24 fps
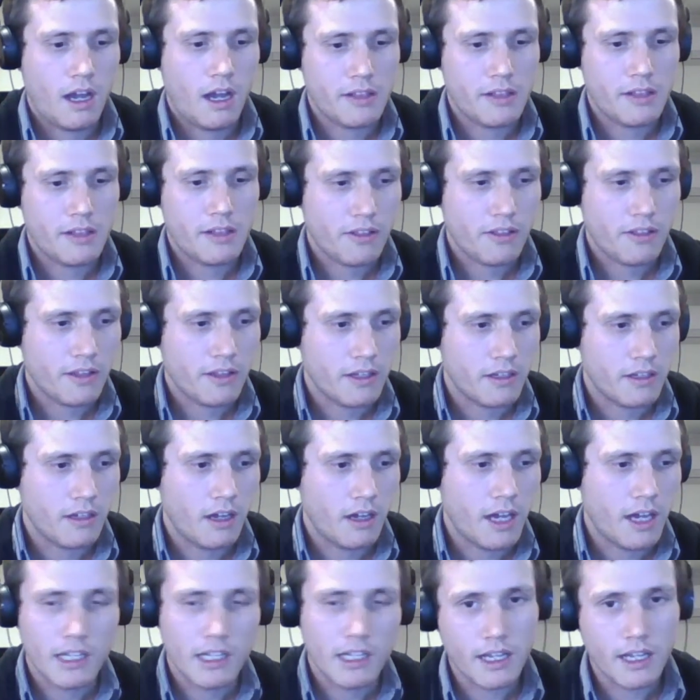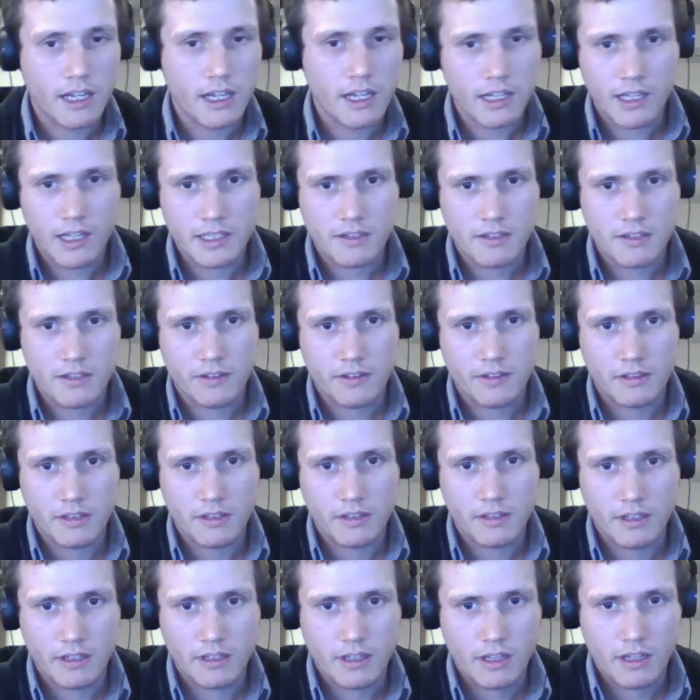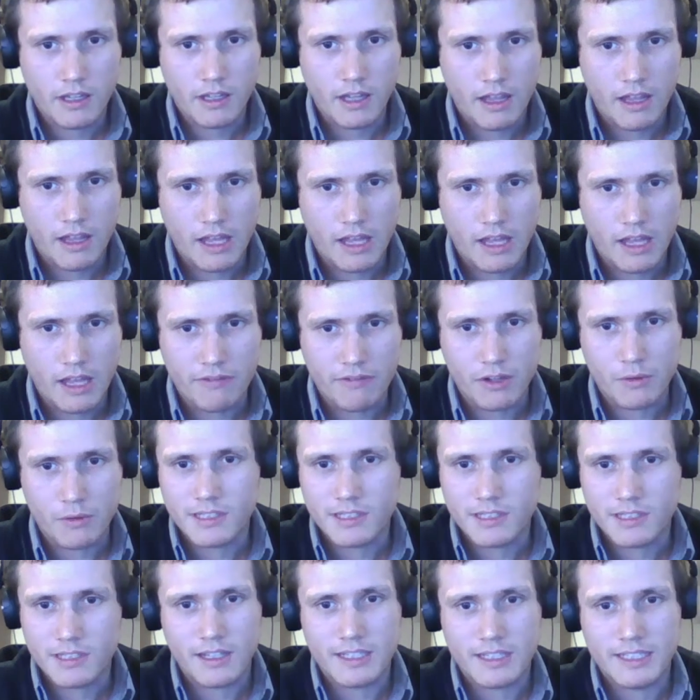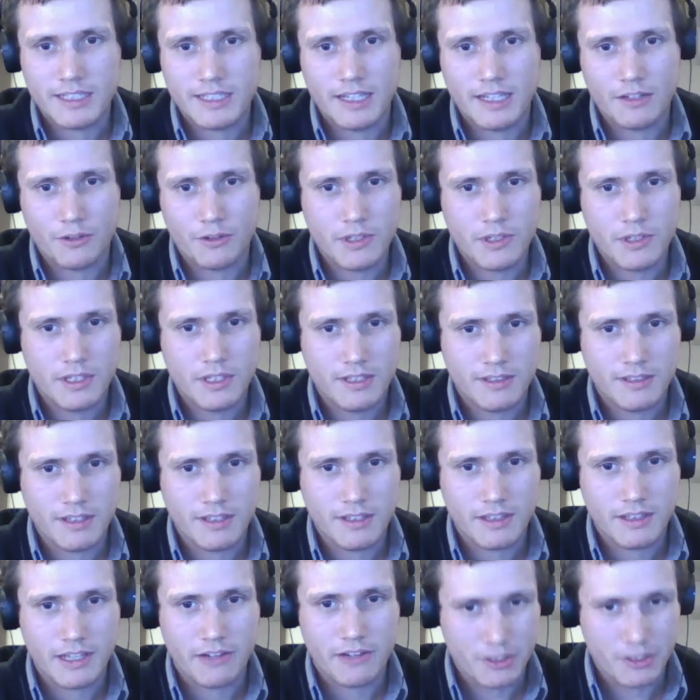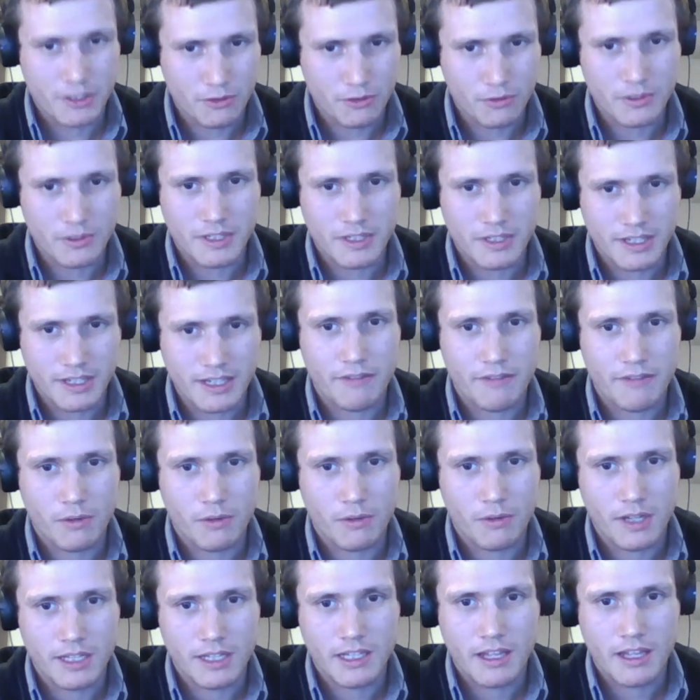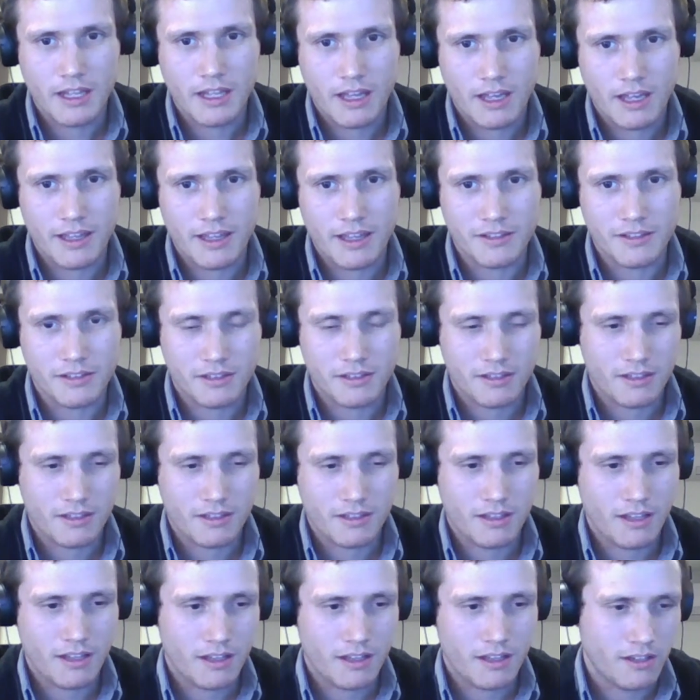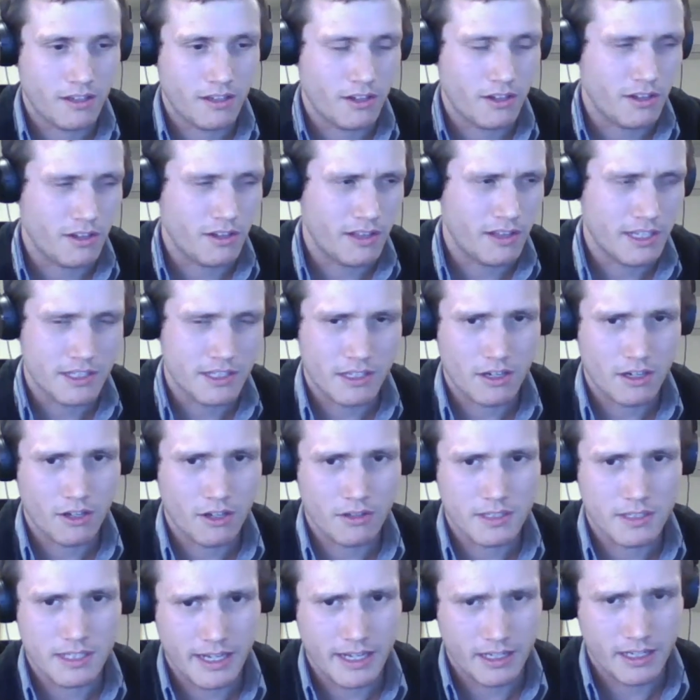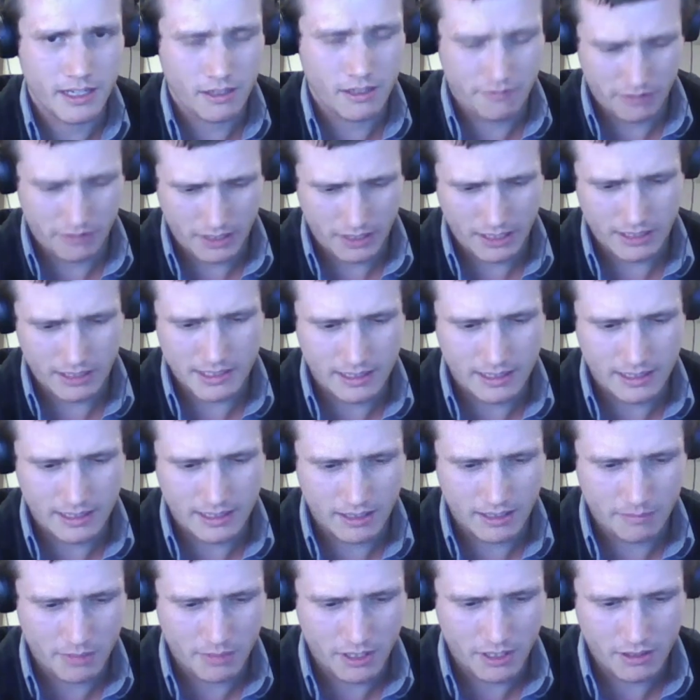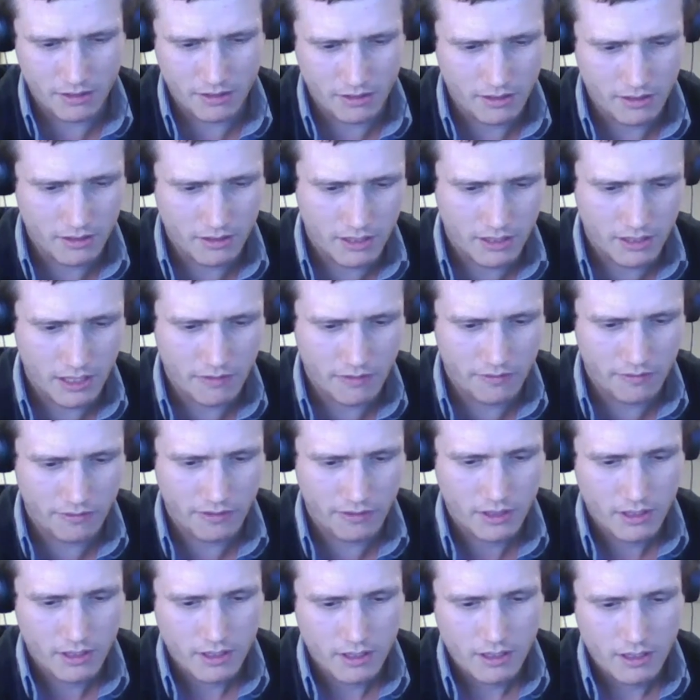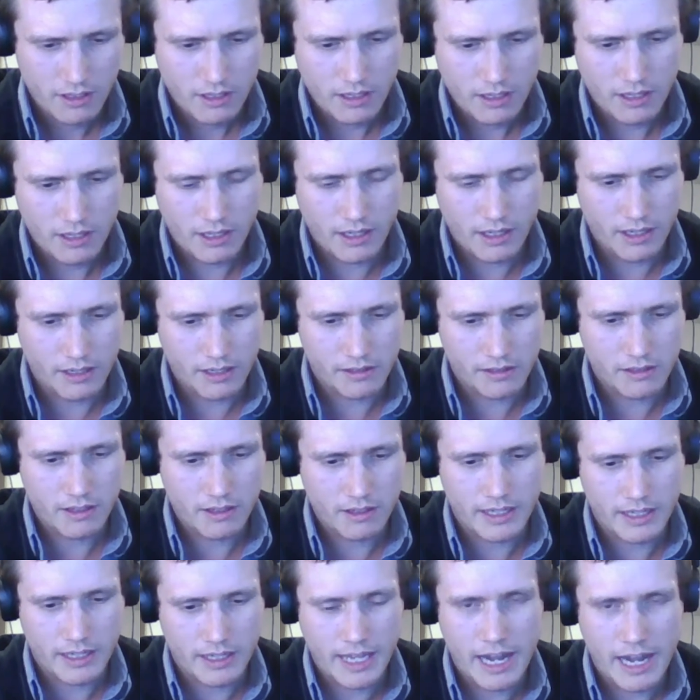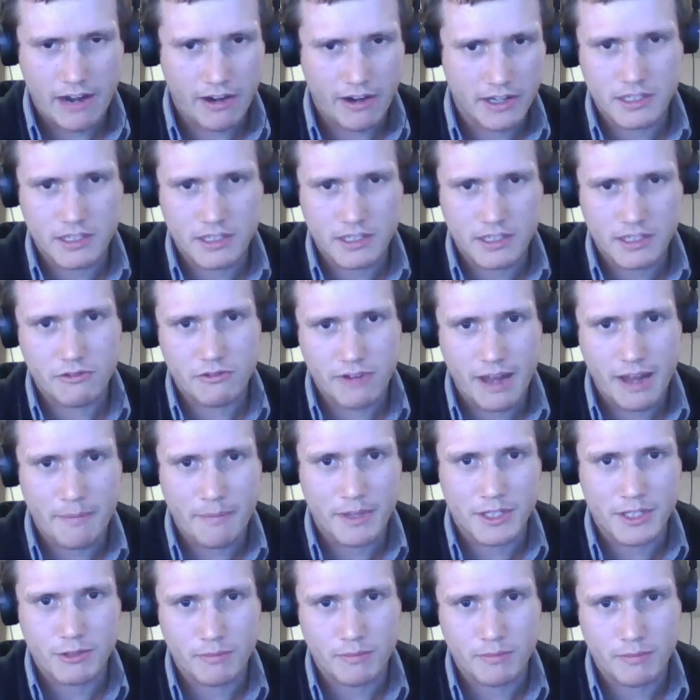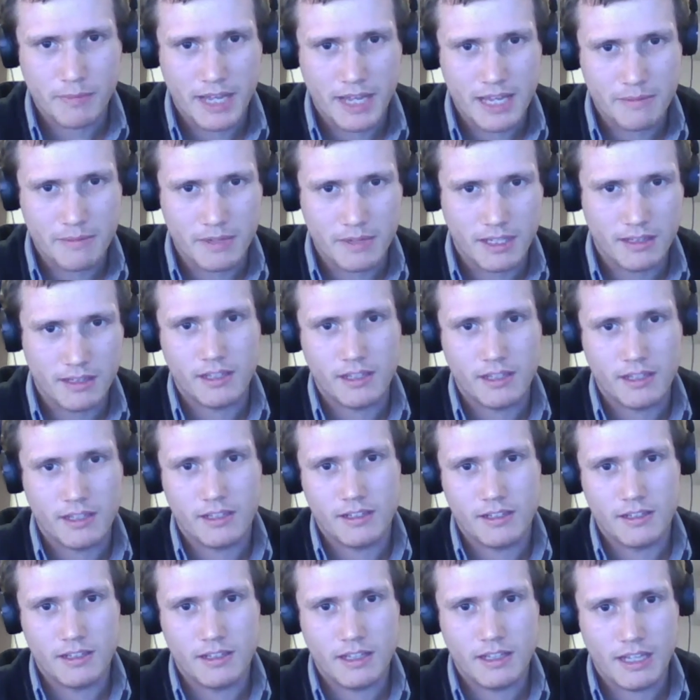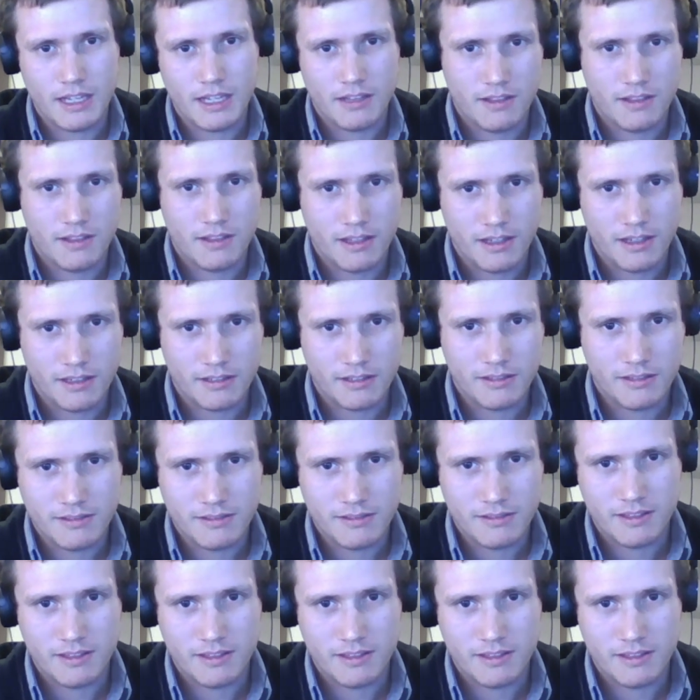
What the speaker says: I think I like to think that everyone starts out good, that there is good in everyone. And, there's that old saying, I forget exactly, but you give a carrot and a rabbit to a baby, they're going to eat the